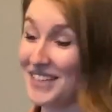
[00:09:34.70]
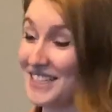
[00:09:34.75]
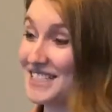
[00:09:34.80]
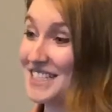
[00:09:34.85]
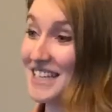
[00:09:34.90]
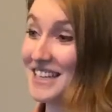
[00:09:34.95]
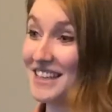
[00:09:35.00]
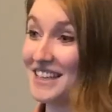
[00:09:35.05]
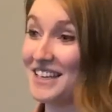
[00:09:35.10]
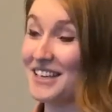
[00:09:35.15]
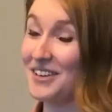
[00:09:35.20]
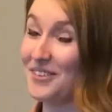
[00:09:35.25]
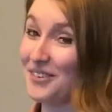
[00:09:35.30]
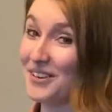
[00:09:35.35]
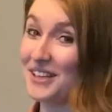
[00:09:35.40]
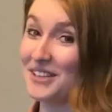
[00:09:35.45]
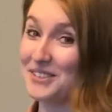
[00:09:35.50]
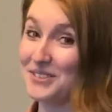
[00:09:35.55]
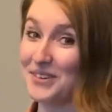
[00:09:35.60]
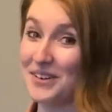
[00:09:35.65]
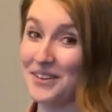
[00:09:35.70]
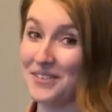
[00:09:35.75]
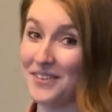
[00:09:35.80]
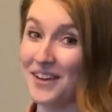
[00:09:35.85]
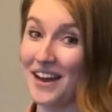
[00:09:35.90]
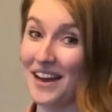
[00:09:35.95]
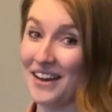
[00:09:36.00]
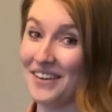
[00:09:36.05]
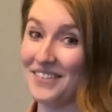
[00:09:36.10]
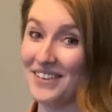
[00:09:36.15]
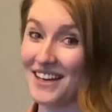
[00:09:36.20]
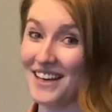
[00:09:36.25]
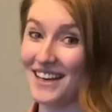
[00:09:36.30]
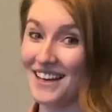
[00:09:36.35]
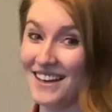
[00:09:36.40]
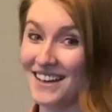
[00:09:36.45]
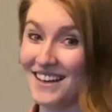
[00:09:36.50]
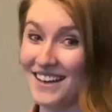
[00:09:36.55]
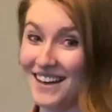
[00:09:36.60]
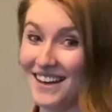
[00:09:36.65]
We did think you were like 25,
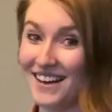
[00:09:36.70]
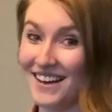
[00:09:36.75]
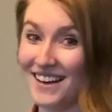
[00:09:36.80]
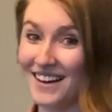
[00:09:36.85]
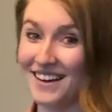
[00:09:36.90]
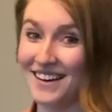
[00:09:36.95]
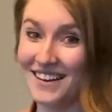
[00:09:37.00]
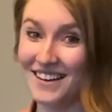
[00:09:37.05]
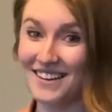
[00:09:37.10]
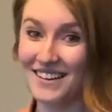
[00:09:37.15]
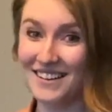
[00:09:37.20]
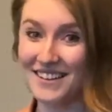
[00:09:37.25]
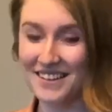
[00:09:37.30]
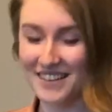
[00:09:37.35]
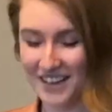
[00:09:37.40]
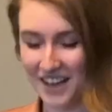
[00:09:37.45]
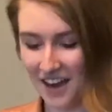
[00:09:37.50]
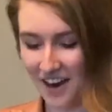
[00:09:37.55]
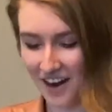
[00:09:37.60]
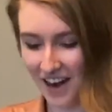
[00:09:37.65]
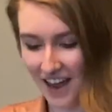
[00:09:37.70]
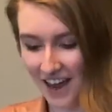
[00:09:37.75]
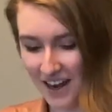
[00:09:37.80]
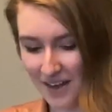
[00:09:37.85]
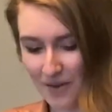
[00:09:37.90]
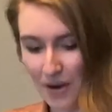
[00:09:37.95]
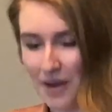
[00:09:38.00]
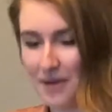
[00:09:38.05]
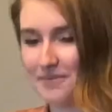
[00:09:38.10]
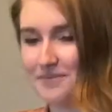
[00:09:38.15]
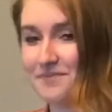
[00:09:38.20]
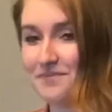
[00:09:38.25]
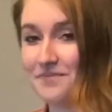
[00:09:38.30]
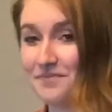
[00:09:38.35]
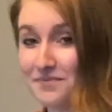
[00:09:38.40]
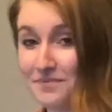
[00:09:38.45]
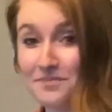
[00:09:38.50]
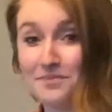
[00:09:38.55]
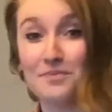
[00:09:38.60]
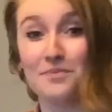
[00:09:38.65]
yeah. All right, anyway.
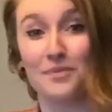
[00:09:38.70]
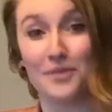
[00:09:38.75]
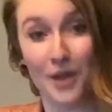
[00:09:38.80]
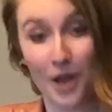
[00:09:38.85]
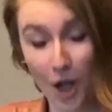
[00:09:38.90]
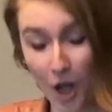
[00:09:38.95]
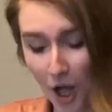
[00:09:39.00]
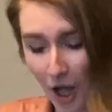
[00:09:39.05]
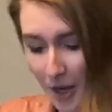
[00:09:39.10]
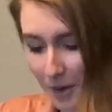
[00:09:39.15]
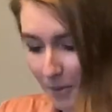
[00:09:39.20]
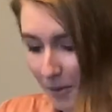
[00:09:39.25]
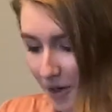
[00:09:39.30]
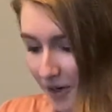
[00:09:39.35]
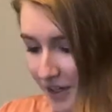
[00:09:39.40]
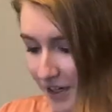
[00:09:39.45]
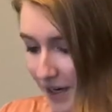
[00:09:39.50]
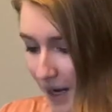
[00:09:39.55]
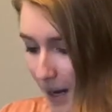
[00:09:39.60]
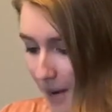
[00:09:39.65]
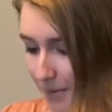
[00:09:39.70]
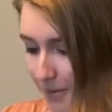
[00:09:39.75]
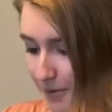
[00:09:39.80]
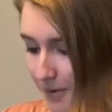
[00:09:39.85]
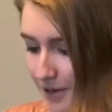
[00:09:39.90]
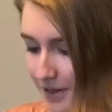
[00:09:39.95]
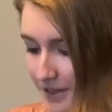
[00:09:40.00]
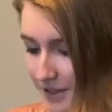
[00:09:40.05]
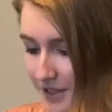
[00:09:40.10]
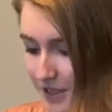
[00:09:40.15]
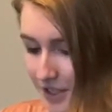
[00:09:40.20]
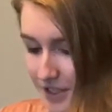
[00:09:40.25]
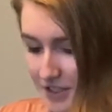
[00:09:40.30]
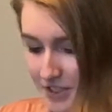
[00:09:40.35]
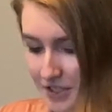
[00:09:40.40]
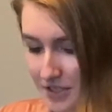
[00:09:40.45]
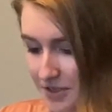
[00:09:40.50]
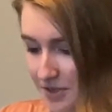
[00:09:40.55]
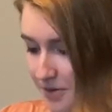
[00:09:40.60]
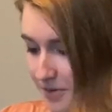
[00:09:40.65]
Onward and upward
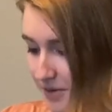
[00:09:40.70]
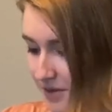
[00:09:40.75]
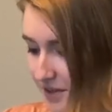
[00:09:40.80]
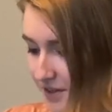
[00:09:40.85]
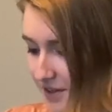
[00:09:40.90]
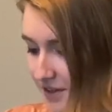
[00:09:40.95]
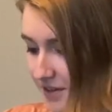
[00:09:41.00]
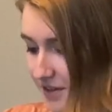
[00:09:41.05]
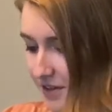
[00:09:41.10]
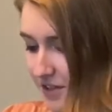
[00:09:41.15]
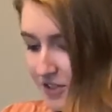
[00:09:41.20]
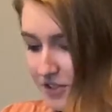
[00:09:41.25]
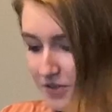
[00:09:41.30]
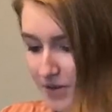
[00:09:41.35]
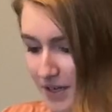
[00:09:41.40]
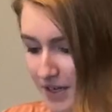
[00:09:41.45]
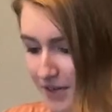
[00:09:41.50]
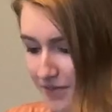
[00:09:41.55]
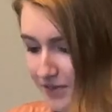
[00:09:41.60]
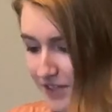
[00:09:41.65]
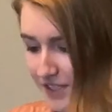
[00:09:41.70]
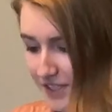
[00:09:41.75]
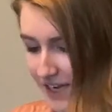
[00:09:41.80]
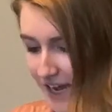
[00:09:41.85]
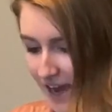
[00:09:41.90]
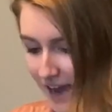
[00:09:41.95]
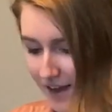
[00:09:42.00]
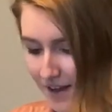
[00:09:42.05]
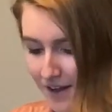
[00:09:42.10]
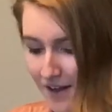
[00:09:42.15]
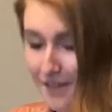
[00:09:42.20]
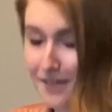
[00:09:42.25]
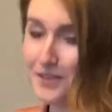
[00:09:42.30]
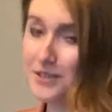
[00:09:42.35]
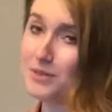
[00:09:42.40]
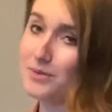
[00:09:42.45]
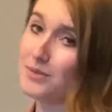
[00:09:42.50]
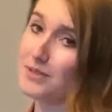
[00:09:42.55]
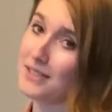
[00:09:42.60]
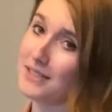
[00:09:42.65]
to the drink of today.
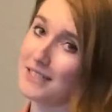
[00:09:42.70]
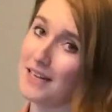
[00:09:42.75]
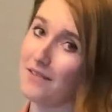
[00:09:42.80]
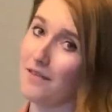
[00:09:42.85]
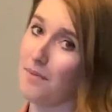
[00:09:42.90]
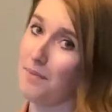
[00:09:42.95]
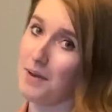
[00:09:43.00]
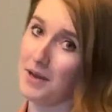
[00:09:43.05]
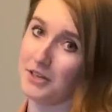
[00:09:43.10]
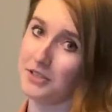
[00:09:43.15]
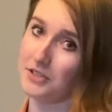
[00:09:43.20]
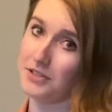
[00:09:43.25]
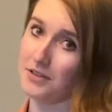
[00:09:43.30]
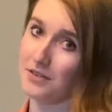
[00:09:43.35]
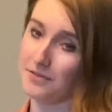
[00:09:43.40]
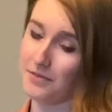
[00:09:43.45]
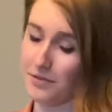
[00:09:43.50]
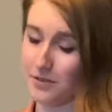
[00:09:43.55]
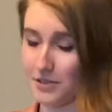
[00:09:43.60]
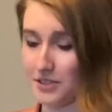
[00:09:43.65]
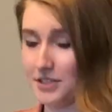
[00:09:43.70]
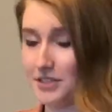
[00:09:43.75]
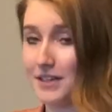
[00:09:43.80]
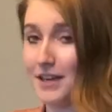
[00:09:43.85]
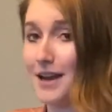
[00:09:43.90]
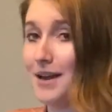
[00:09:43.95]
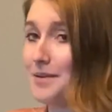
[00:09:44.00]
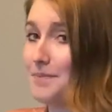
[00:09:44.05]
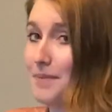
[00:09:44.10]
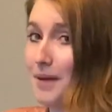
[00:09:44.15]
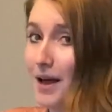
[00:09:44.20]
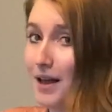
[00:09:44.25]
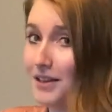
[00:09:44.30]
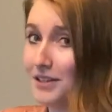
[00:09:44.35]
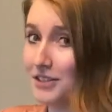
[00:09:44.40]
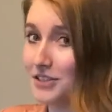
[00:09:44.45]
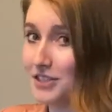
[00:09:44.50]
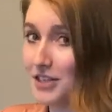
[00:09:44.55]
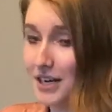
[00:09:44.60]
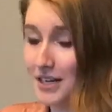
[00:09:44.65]
This one doesn't have a picture, unfortunately. I
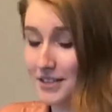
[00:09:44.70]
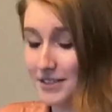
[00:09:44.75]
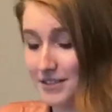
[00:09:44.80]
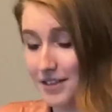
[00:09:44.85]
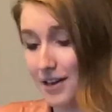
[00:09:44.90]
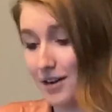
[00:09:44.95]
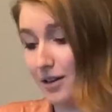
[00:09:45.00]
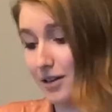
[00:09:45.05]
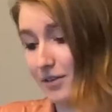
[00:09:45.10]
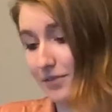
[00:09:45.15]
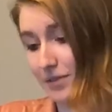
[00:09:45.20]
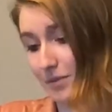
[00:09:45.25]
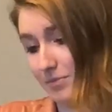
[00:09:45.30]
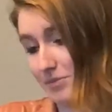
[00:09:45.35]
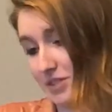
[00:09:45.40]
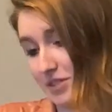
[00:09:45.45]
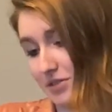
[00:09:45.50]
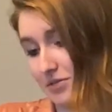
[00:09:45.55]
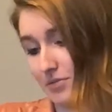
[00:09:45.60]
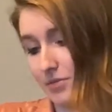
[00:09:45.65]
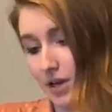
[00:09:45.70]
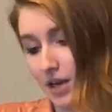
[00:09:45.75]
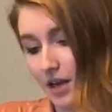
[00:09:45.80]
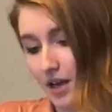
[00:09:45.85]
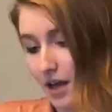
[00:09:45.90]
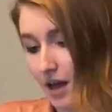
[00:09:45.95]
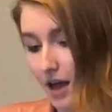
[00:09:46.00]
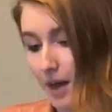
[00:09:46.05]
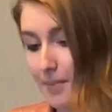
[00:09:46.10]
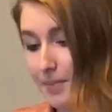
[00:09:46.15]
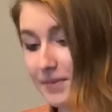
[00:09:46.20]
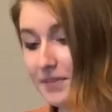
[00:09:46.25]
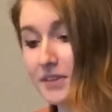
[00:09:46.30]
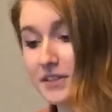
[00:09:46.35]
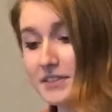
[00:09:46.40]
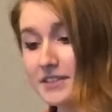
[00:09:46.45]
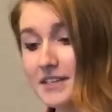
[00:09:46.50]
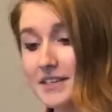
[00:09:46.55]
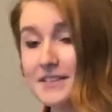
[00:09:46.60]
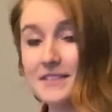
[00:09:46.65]
apologize. Not all of them do. But
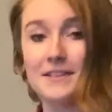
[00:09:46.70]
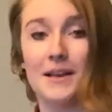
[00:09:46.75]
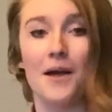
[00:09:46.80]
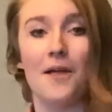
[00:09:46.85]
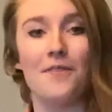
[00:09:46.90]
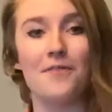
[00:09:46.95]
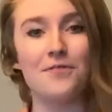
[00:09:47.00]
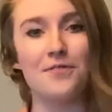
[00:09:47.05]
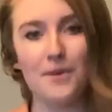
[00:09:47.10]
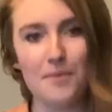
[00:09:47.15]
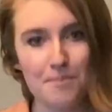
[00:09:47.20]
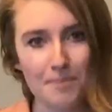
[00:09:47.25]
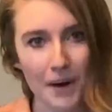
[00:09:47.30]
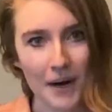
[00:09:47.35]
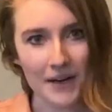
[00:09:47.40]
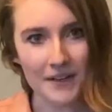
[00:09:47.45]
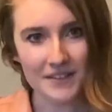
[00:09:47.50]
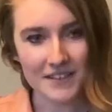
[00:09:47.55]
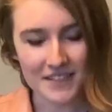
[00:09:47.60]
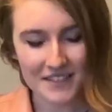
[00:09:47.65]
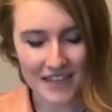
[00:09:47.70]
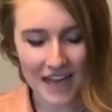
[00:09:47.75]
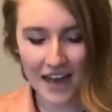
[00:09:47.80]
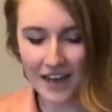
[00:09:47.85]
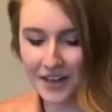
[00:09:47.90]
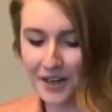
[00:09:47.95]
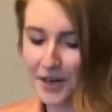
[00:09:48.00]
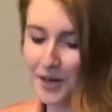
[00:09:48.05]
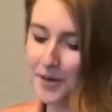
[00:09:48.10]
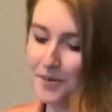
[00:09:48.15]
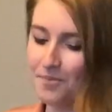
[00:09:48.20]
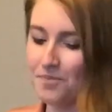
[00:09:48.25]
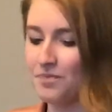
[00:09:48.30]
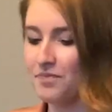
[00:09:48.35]
this is the Burn Cider.